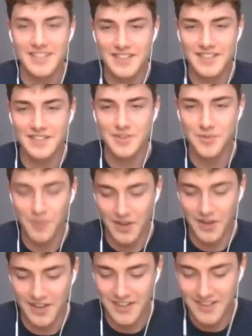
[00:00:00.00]
a new
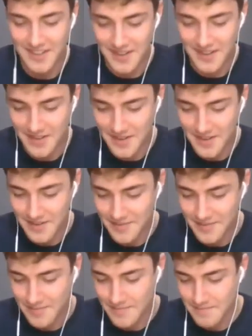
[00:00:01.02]
word,
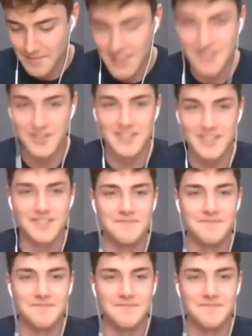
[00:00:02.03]
plagiarism.